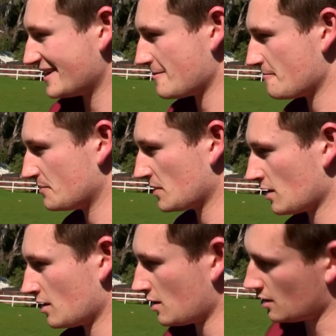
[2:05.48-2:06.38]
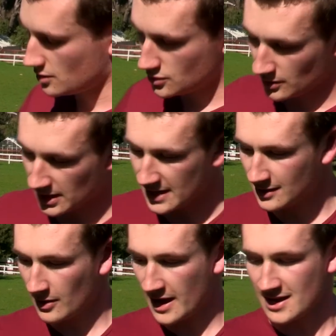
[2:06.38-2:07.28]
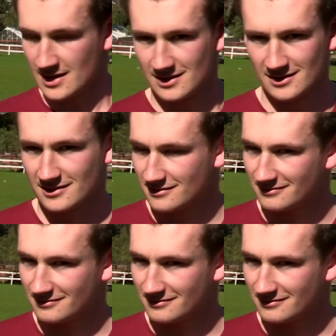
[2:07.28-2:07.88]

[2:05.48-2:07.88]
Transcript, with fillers: All right, very good. Do you want to lead the way? Yes.